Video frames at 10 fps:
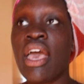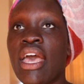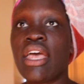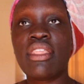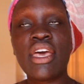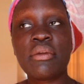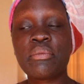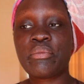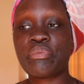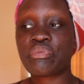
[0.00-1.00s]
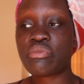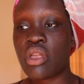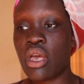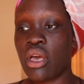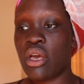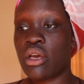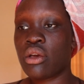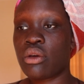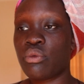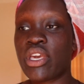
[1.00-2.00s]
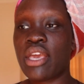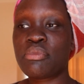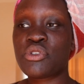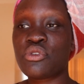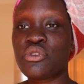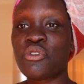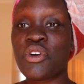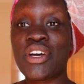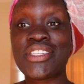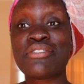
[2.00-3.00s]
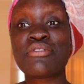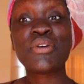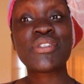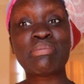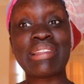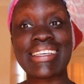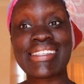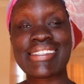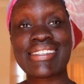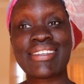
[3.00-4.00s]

And then we came to Auntie Rose's place.